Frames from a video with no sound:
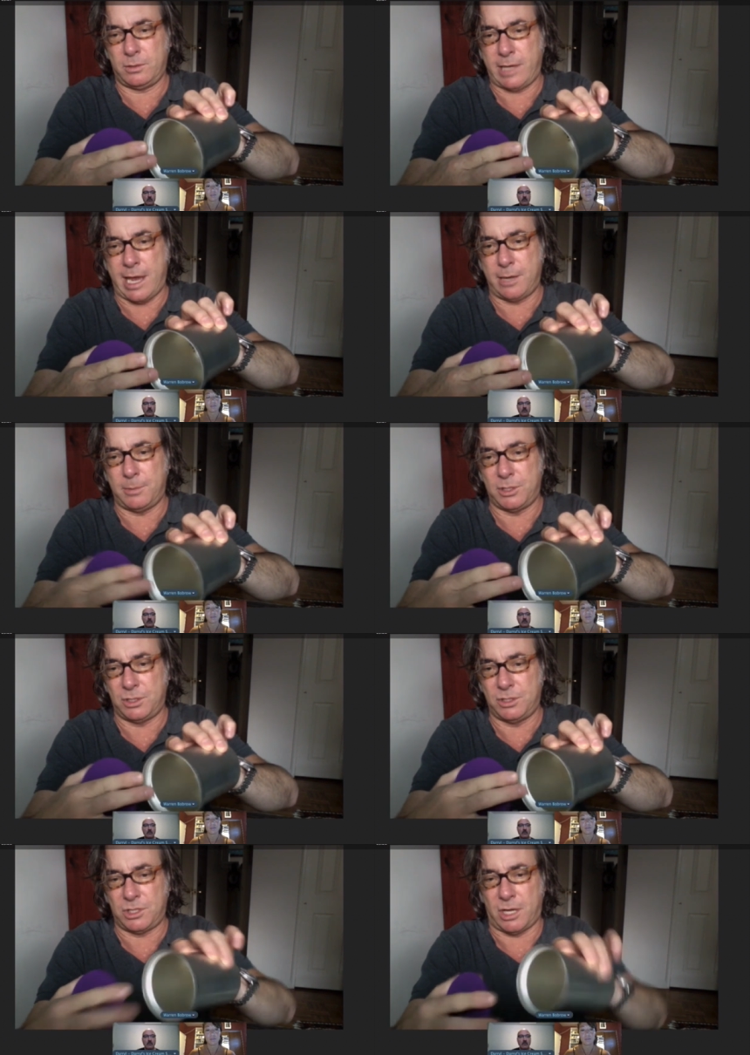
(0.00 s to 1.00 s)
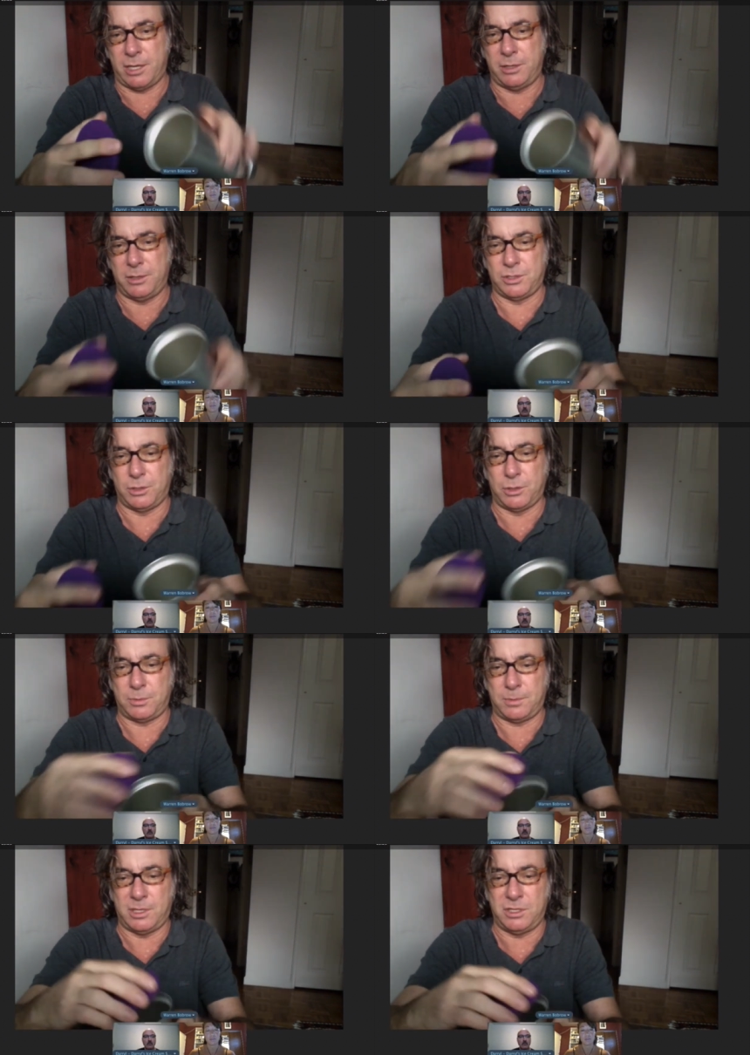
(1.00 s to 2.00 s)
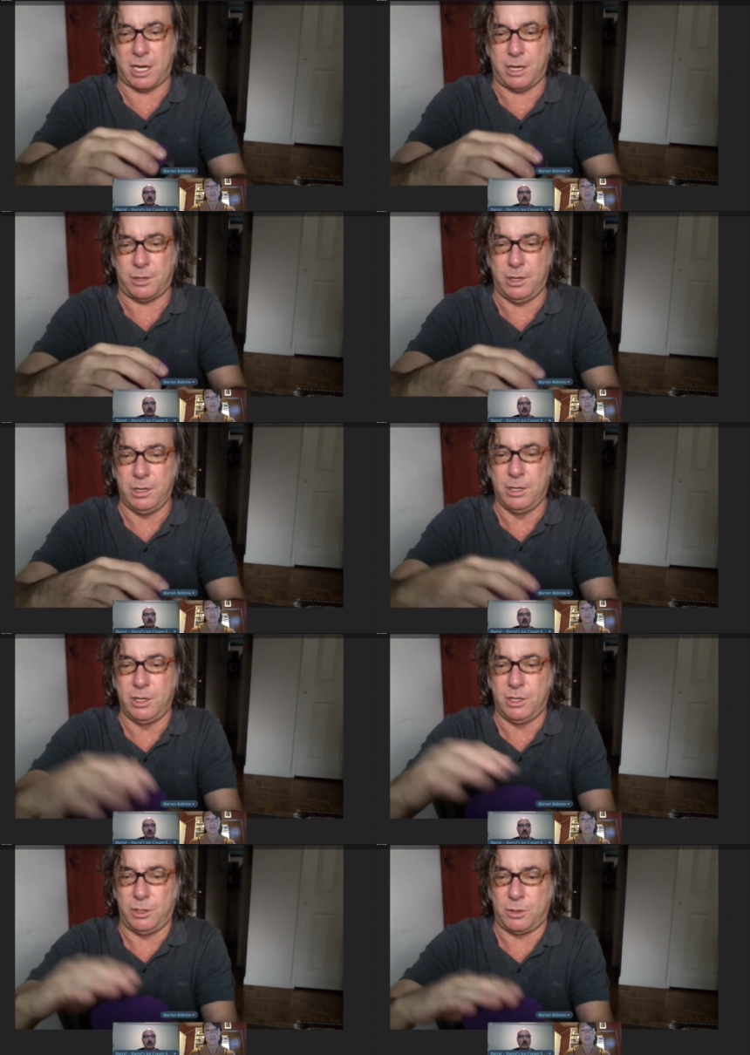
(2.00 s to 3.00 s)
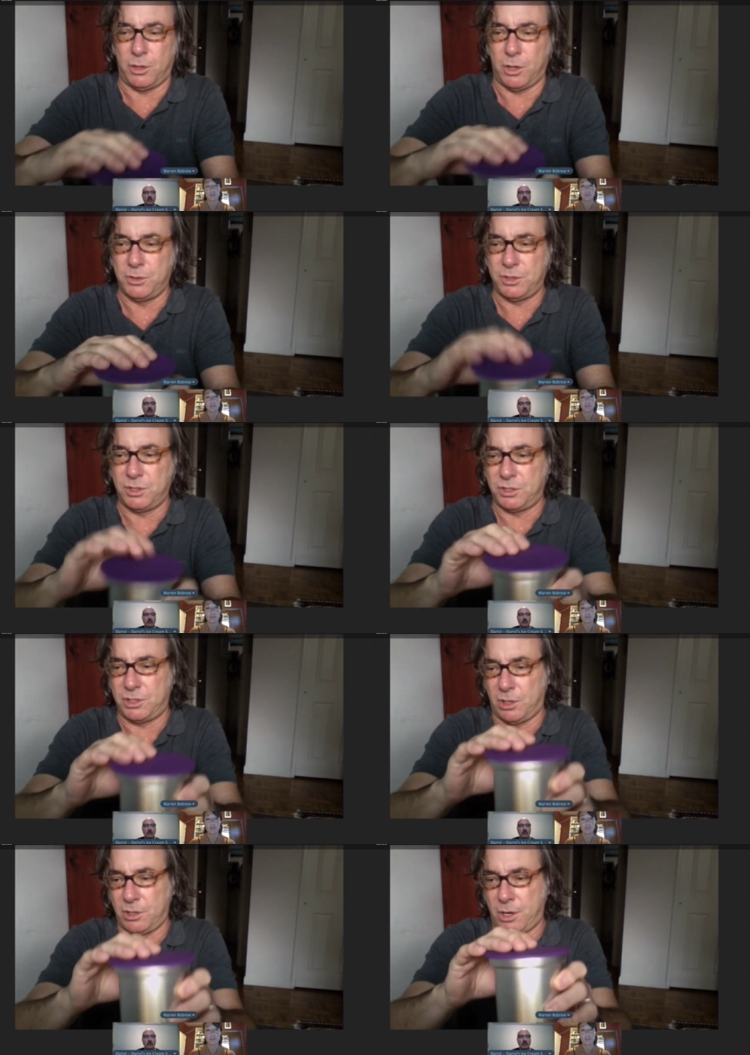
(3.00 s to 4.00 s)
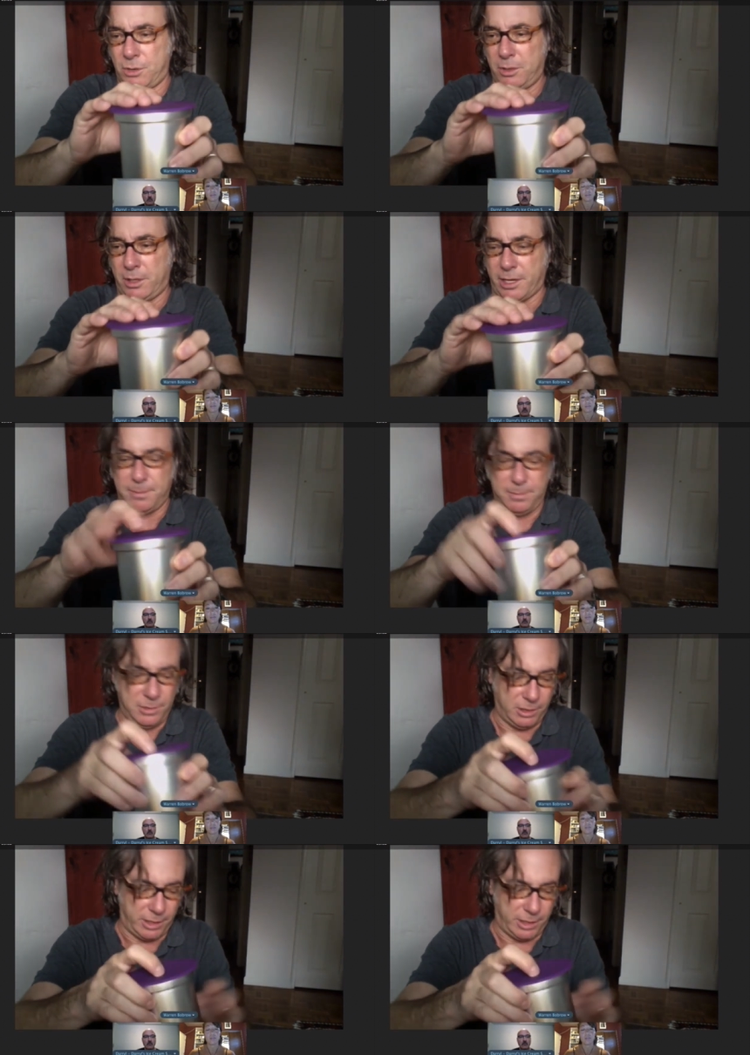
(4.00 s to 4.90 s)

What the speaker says: cannabis inside this little container. You close the silicone lid.